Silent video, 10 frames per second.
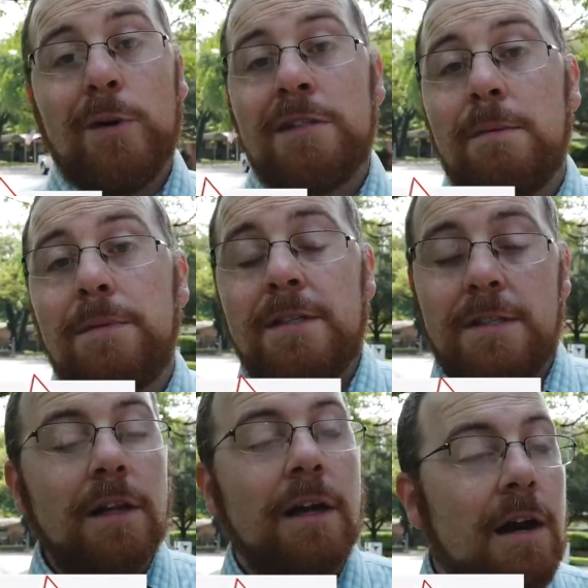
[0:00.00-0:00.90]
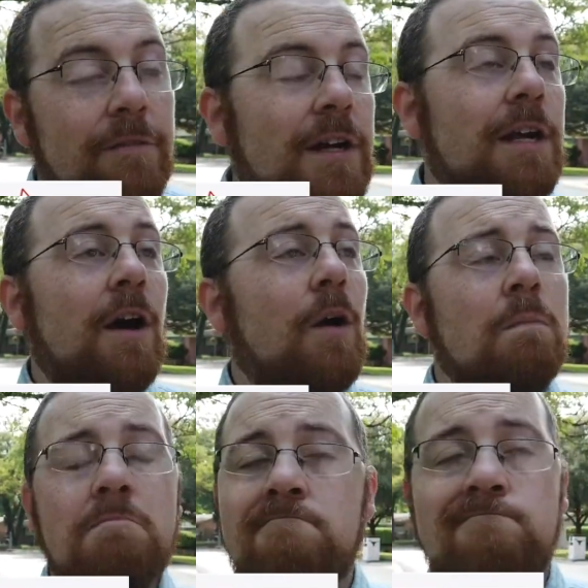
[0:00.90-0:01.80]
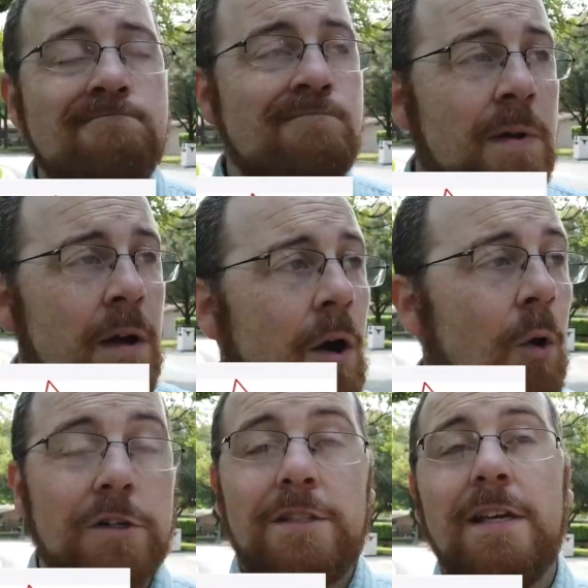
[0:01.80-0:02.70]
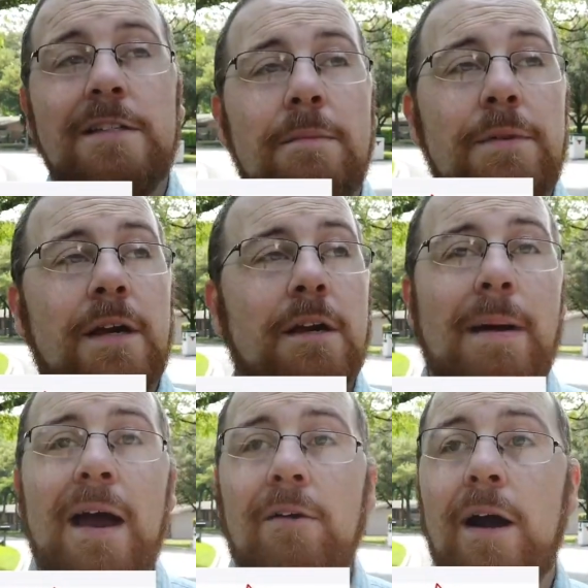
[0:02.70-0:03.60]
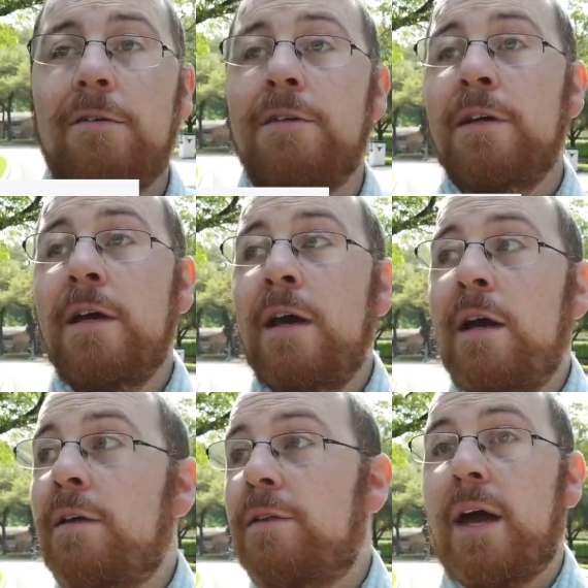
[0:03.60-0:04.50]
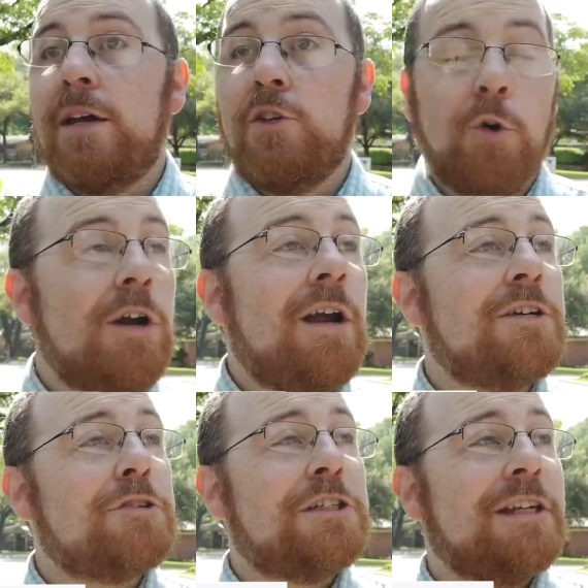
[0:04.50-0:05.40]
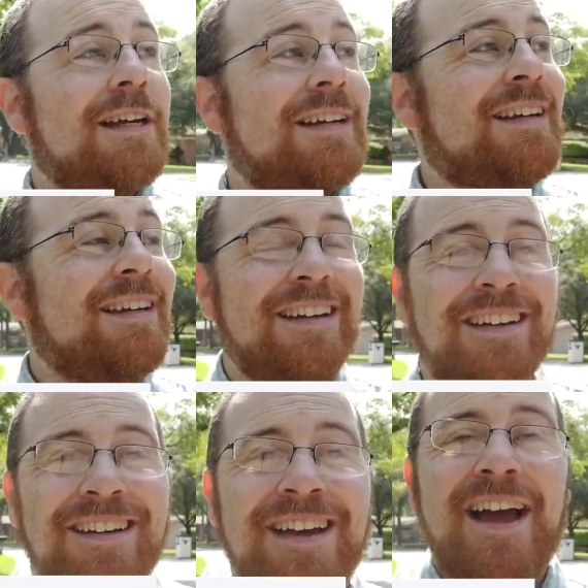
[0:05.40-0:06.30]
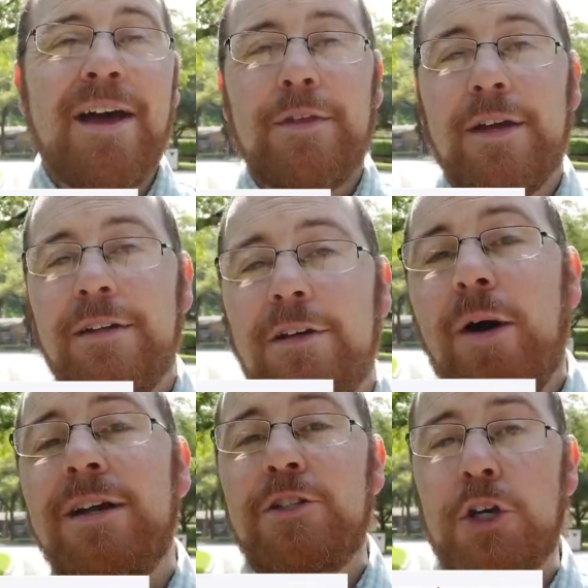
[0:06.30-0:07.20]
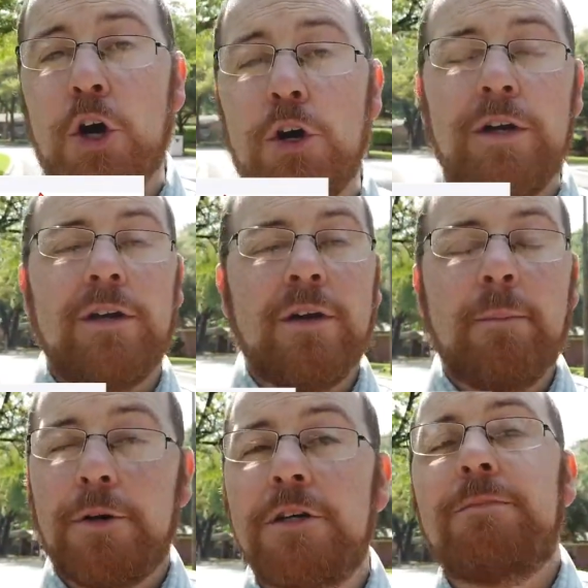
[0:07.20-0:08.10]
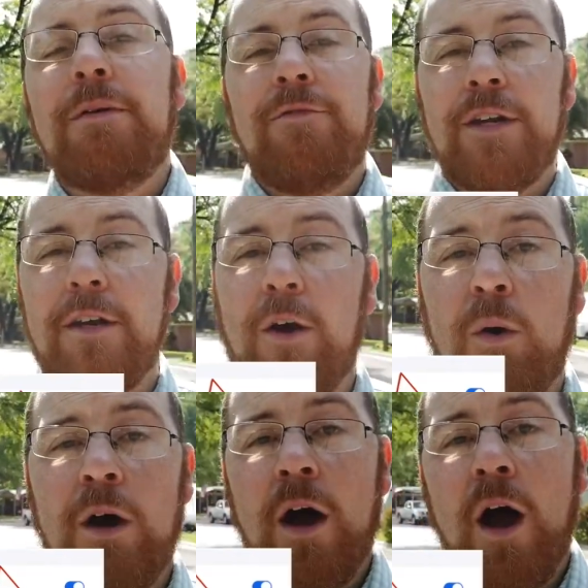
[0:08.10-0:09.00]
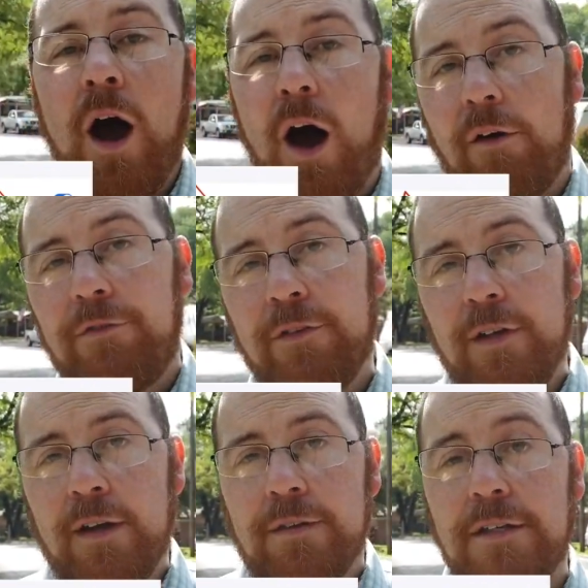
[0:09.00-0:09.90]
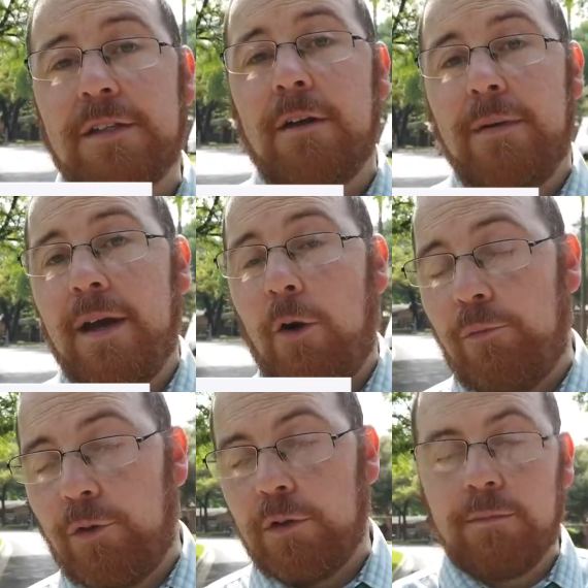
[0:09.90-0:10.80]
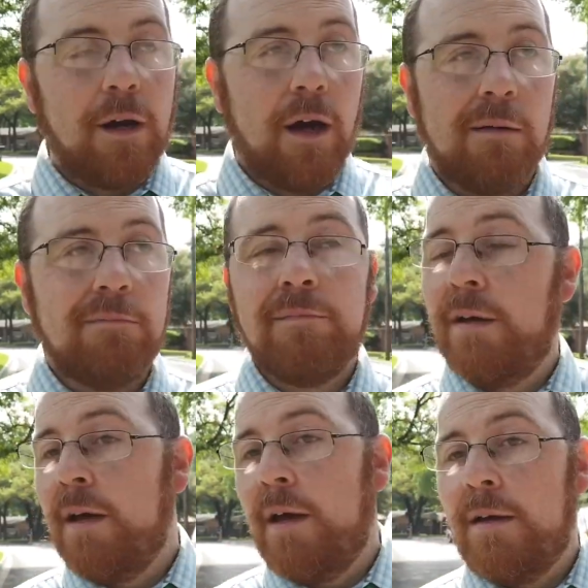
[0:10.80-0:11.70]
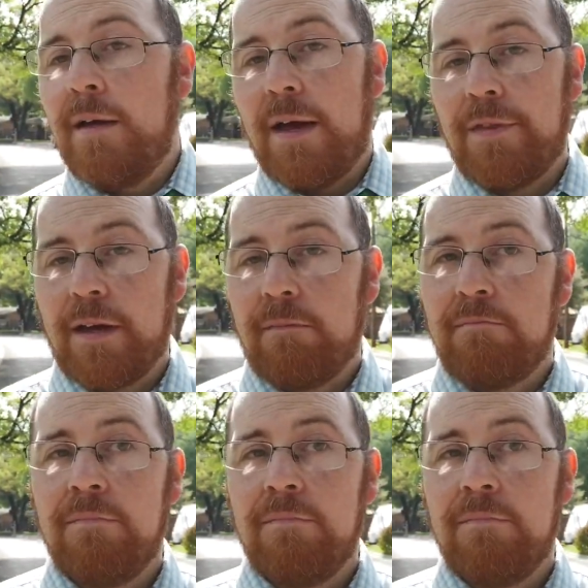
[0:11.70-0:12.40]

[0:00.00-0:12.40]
doing something silly on a video or seeing something in a background that you're not interested in, then go ahead and turn participant video off. That's going to be helpful. And they